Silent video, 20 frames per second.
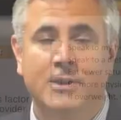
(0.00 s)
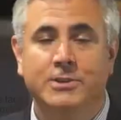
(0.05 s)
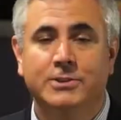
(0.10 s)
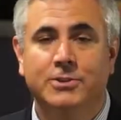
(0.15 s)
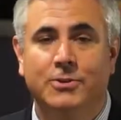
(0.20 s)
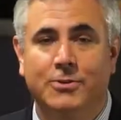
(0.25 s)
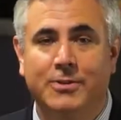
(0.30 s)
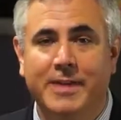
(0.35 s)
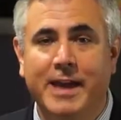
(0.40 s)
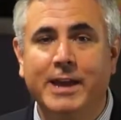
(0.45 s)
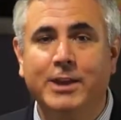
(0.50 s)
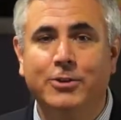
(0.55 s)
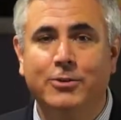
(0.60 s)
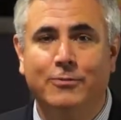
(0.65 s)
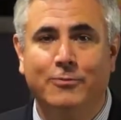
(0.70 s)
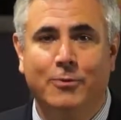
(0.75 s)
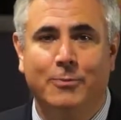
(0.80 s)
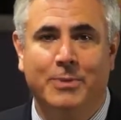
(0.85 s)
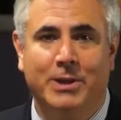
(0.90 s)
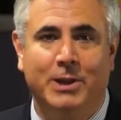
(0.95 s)
So thank you
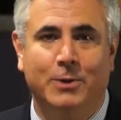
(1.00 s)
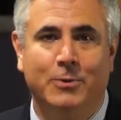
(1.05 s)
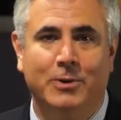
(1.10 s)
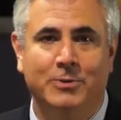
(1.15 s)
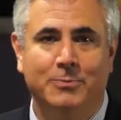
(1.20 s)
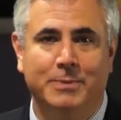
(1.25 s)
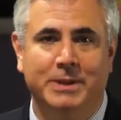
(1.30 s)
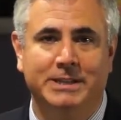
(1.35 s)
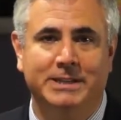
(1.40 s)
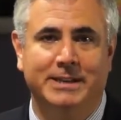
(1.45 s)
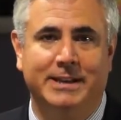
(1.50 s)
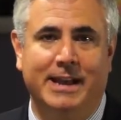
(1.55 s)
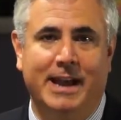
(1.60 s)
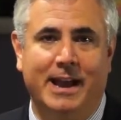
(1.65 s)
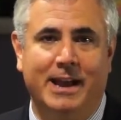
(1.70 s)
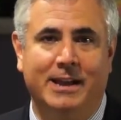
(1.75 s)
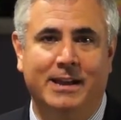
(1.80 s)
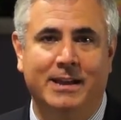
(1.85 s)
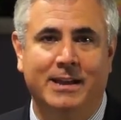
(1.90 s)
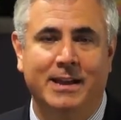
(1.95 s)
for being with me
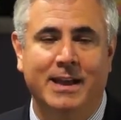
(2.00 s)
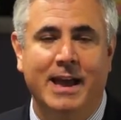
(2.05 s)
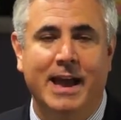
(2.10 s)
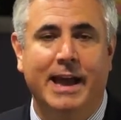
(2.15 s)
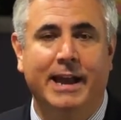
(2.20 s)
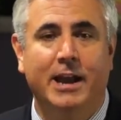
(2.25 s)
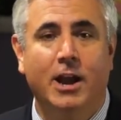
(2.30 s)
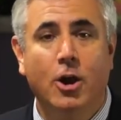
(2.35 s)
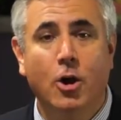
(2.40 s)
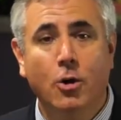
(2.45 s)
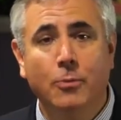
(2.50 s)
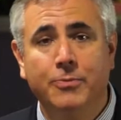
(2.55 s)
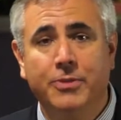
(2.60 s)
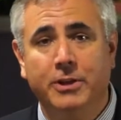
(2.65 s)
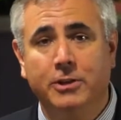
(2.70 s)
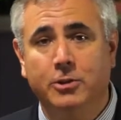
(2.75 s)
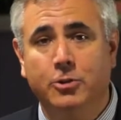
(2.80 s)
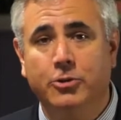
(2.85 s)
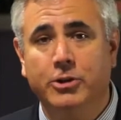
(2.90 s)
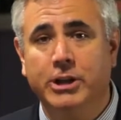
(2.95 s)
today, and I hope
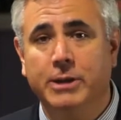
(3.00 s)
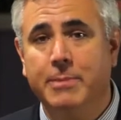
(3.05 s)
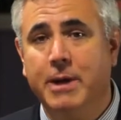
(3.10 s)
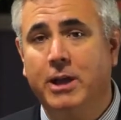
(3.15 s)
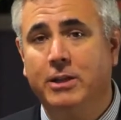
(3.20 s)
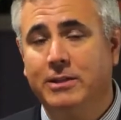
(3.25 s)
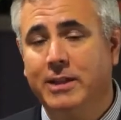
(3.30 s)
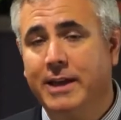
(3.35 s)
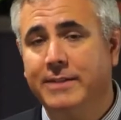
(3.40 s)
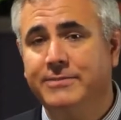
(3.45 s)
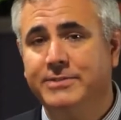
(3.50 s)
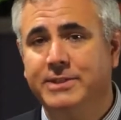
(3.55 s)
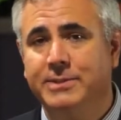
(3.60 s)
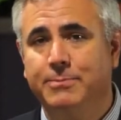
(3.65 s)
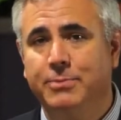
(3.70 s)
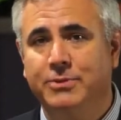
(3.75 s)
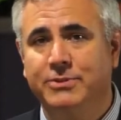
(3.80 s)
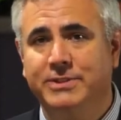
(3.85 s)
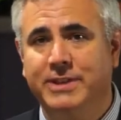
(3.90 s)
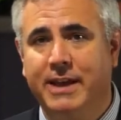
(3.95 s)
that learning about Life
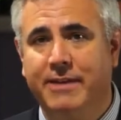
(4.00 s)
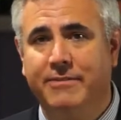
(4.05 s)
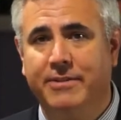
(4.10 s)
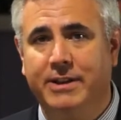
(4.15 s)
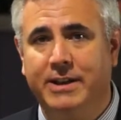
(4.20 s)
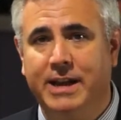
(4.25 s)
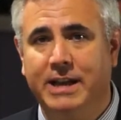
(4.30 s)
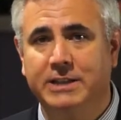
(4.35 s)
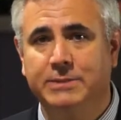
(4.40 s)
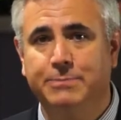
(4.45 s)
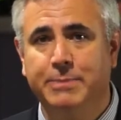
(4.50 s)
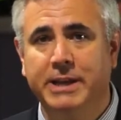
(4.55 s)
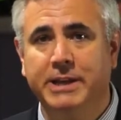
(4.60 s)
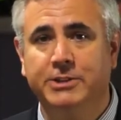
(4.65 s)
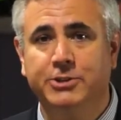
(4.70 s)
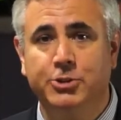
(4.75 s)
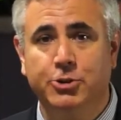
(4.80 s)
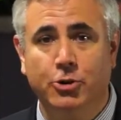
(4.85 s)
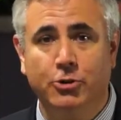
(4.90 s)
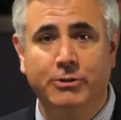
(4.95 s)
Simple 7 has
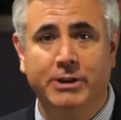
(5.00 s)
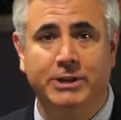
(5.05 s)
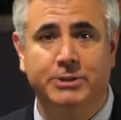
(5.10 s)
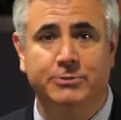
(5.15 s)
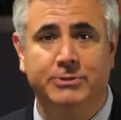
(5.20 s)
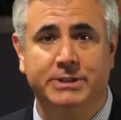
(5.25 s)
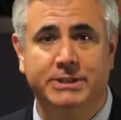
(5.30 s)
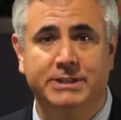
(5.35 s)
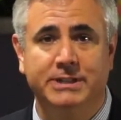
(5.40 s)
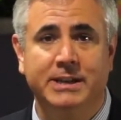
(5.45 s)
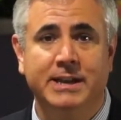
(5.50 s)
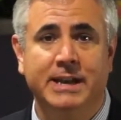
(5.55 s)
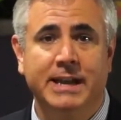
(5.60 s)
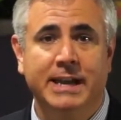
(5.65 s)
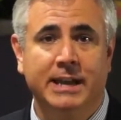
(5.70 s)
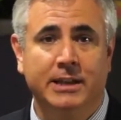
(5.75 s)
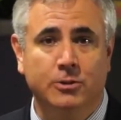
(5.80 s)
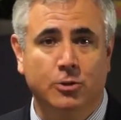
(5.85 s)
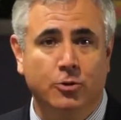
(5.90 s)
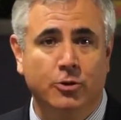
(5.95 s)
piqued your interest
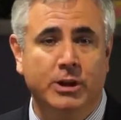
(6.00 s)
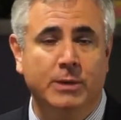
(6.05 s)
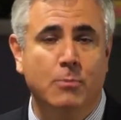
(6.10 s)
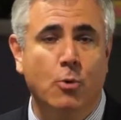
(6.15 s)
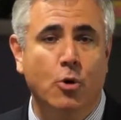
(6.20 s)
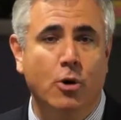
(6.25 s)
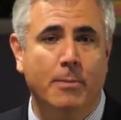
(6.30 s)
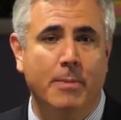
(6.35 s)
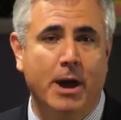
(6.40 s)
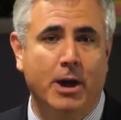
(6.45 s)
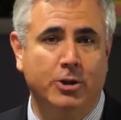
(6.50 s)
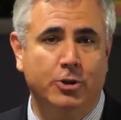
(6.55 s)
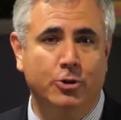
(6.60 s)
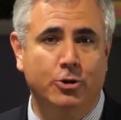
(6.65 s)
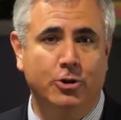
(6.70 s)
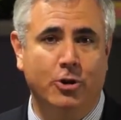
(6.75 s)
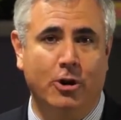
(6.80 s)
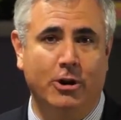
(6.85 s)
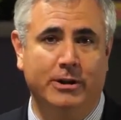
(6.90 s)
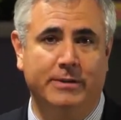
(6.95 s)
in learning more about your
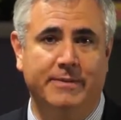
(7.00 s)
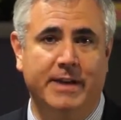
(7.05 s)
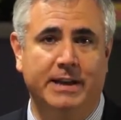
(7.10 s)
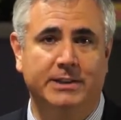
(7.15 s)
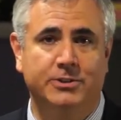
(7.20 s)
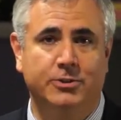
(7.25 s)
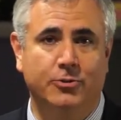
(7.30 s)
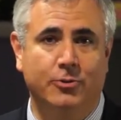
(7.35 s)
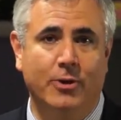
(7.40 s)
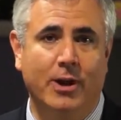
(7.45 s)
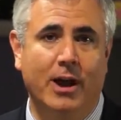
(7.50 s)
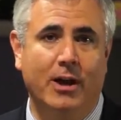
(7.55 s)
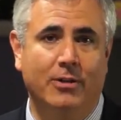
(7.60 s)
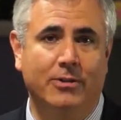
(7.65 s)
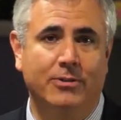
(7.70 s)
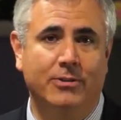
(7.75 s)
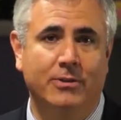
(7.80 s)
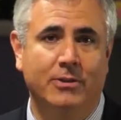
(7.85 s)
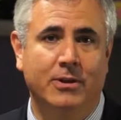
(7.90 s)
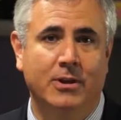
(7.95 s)
cardiovascular
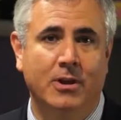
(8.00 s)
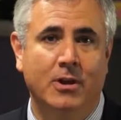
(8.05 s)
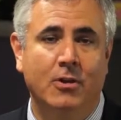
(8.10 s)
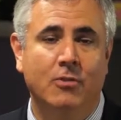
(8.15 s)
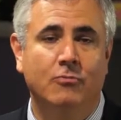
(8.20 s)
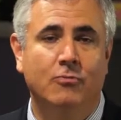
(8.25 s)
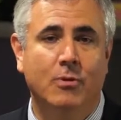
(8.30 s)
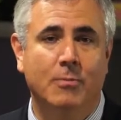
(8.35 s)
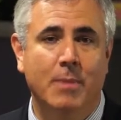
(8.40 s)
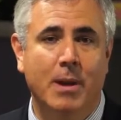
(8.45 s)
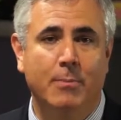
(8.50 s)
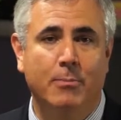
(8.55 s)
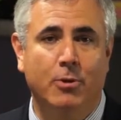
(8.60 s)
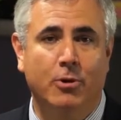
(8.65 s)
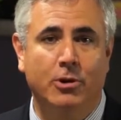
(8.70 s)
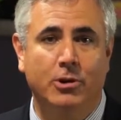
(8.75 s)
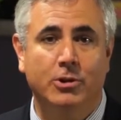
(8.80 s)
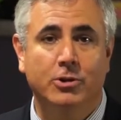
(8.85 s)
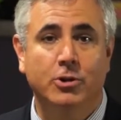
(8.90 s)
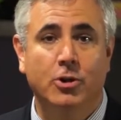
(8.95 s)
health.
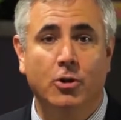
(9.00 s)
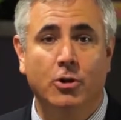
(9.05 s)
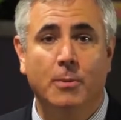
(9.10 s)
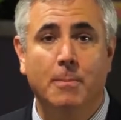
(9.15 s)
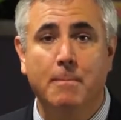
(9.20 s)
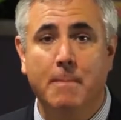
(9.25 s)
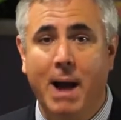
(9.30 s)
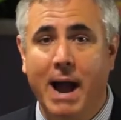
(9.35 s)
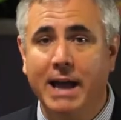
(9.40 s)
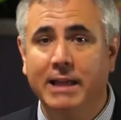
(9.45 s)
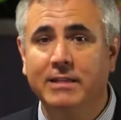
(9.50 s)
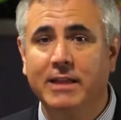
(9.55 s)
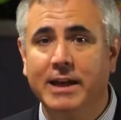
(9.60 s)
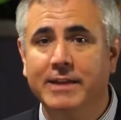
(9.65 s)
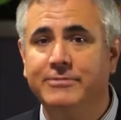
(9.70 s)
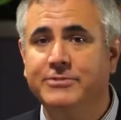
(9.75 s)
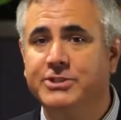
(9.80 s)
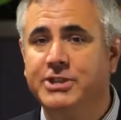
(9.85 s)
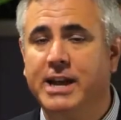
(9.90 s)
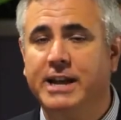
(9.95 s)
Remember, go to
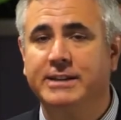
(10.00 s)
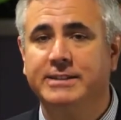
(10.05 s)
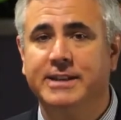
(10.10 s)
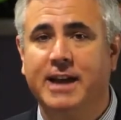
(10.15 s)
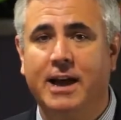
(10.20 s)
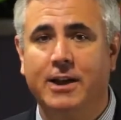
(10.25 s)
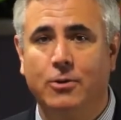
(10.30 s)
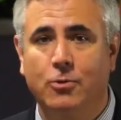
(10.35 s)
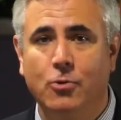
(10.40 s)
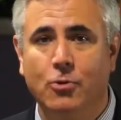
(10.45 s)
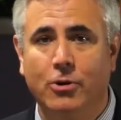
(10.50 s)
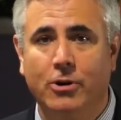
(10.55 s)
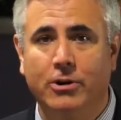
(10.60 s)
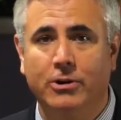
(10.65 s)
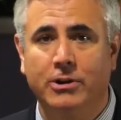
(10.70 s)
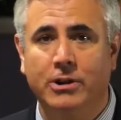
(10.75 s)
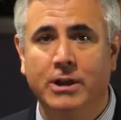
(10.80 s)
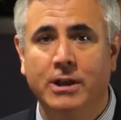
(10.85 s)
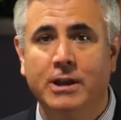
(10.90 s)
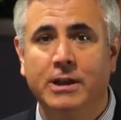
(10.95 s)

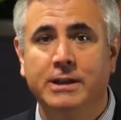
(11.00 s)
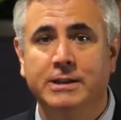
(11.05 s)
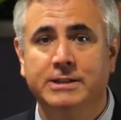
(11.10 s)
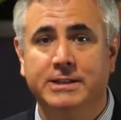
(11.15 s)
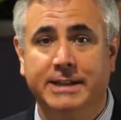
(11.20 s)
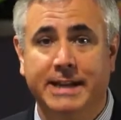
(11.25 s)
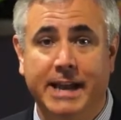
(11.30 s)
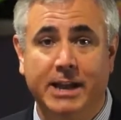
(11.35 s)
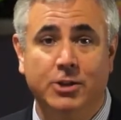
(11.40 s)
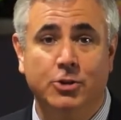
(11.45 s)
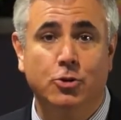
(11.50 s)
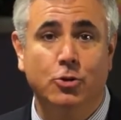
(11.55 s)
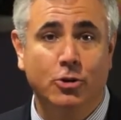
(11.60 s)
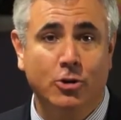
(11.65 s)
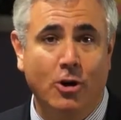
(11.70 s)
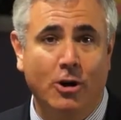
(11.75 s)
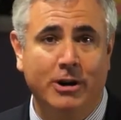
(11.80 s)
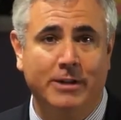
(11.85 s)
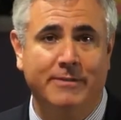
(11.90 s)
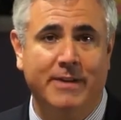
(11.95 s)
mylifecheck.org to get your
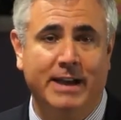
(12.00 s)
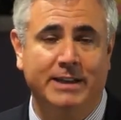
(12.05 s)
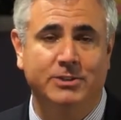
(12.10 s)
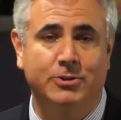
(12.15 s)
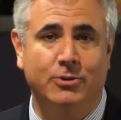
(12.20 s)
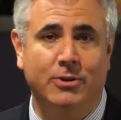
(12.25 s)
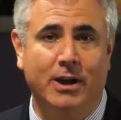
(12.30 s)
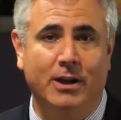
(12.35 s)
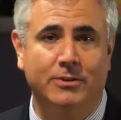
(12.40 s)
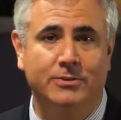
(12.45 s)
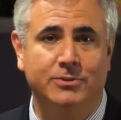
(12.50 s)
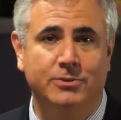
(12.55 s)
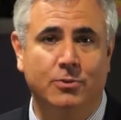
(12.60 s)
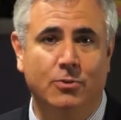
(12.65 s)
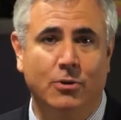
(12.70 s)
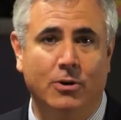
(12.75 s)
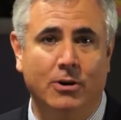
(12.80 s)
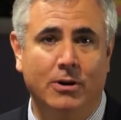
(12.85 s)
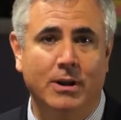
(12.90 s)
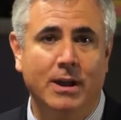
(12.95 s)
cardiovascular health
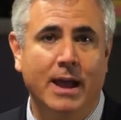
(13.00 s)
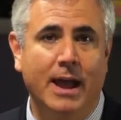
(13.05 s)
score